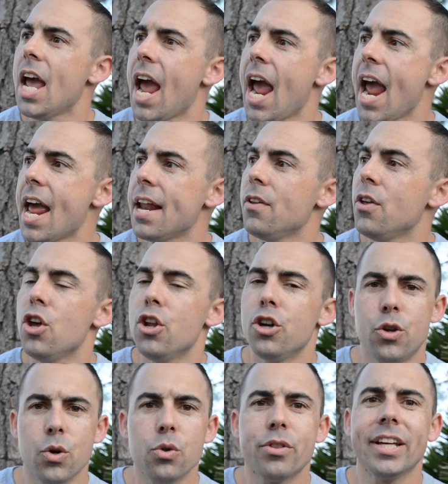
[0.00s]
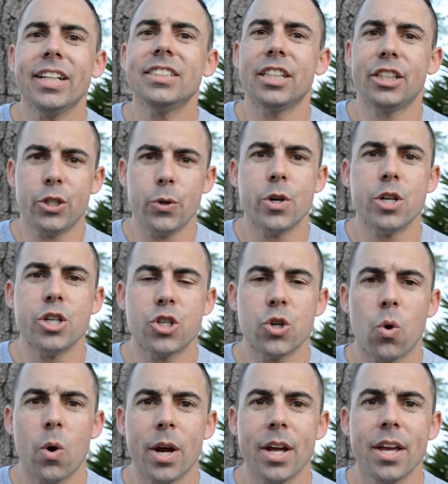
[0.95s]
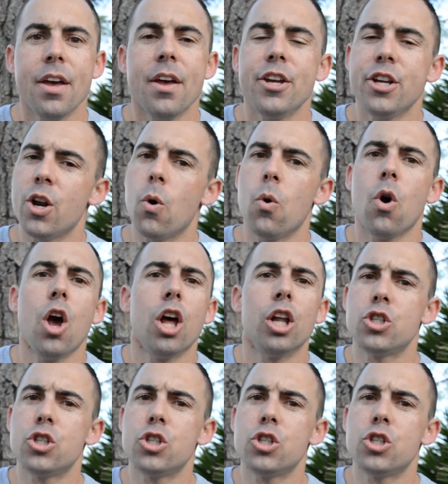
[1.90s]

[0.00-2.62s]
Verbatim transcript: and do things that you enjoy, you know,